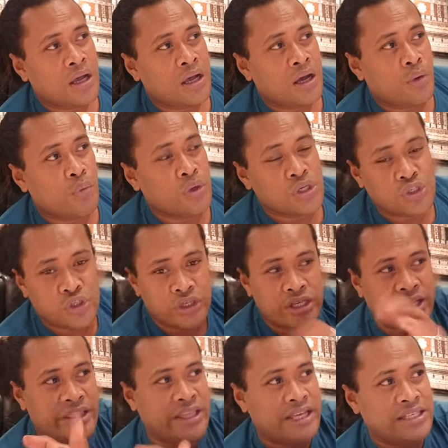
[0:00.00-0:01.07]
uh, will
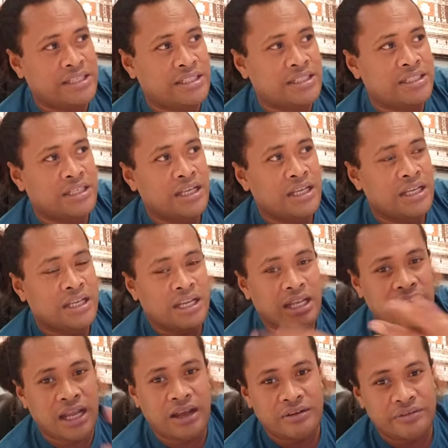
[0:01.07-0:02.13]
trigger that
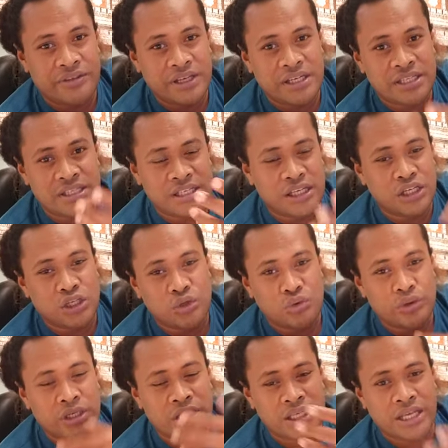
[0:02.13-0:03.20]
love that is in you
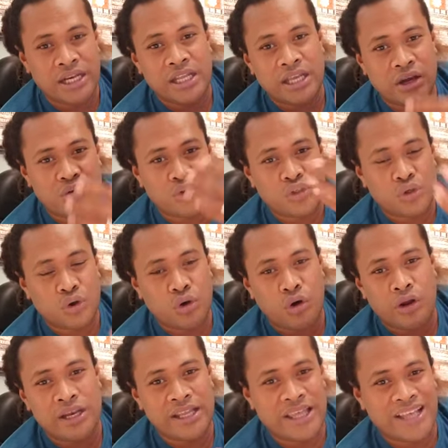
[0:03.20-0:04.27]
in carrying out your
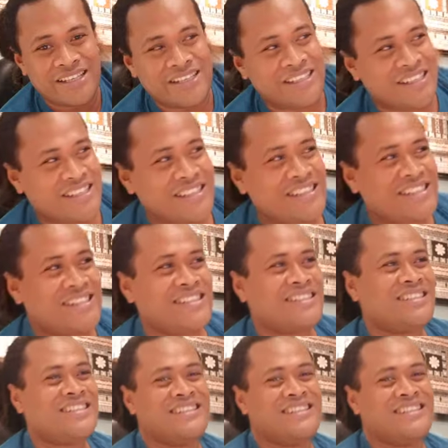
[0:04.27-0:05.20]
calling as a nurse.